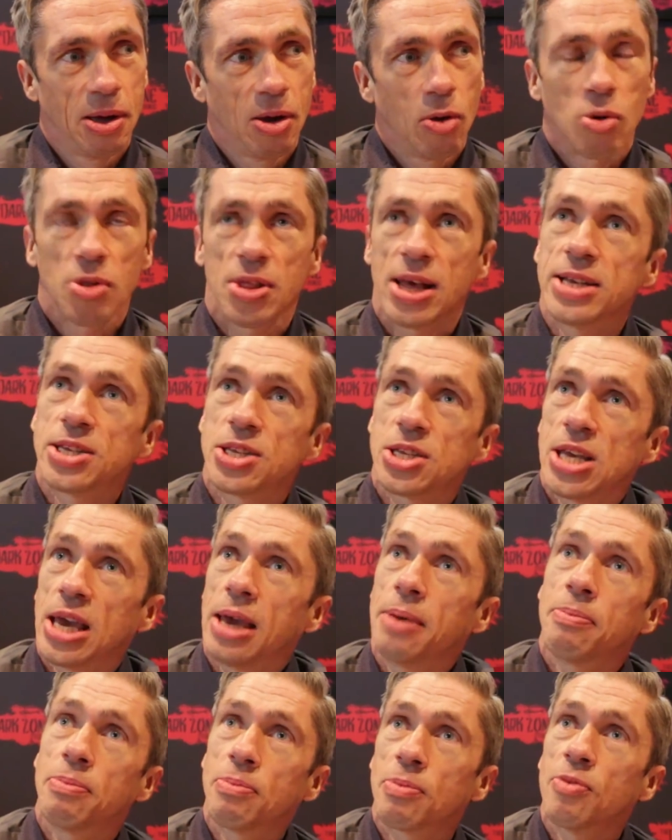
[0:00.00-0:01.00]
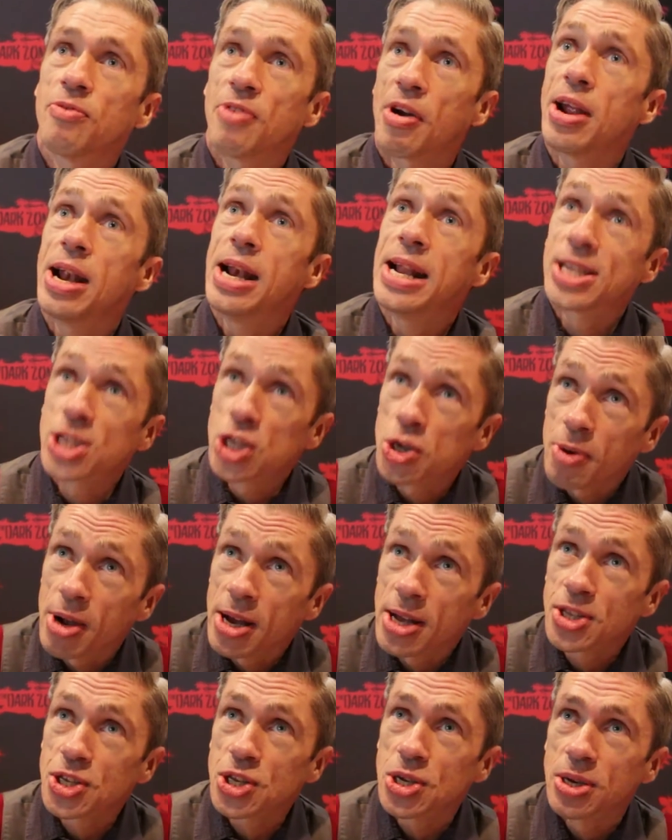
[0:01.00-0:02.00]
Well, they seem very
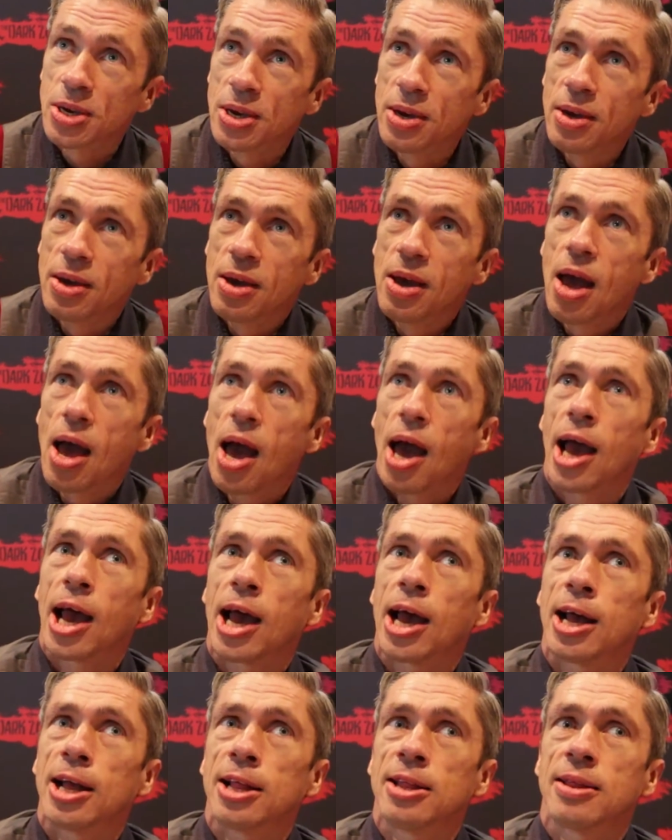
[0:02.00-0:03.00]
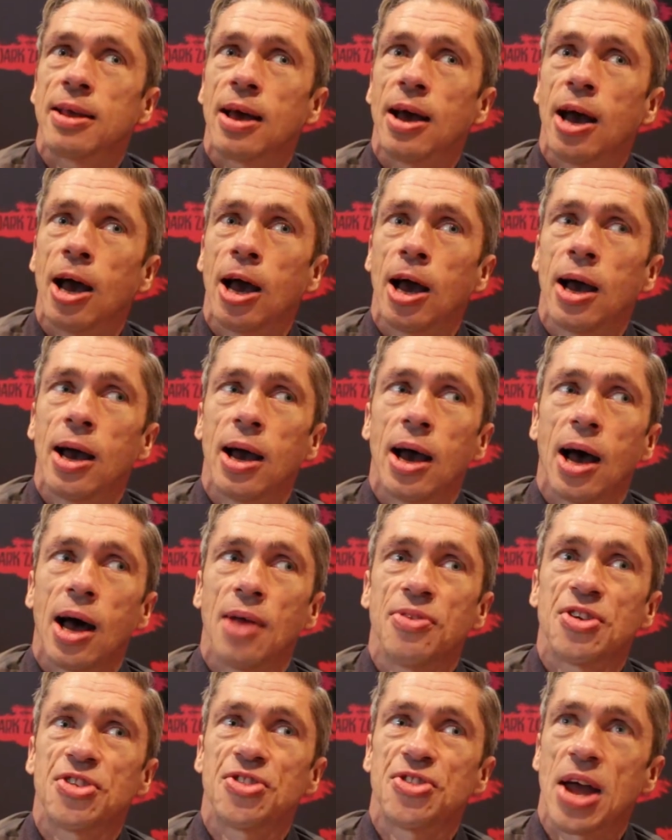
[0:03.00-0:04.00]
literate and
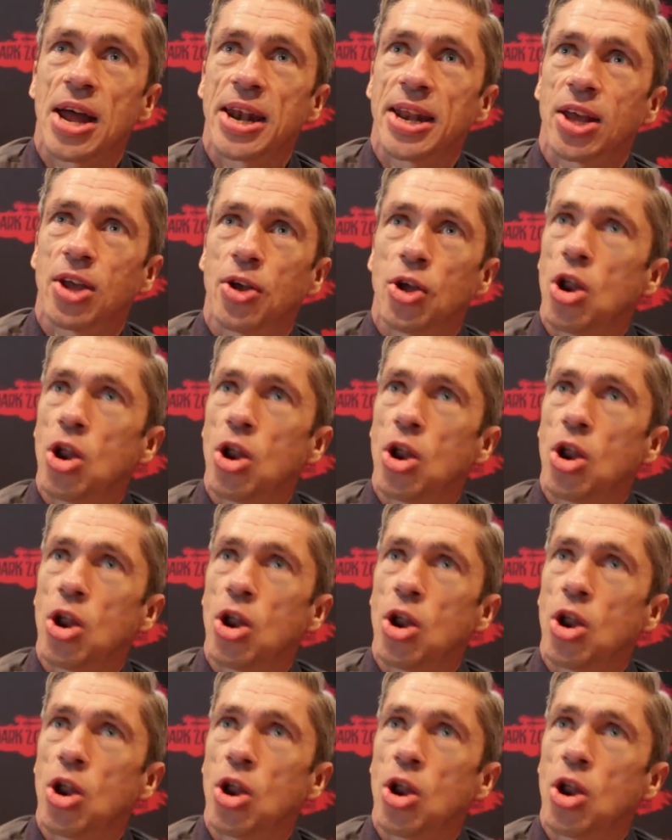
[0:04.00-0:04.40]
understanding.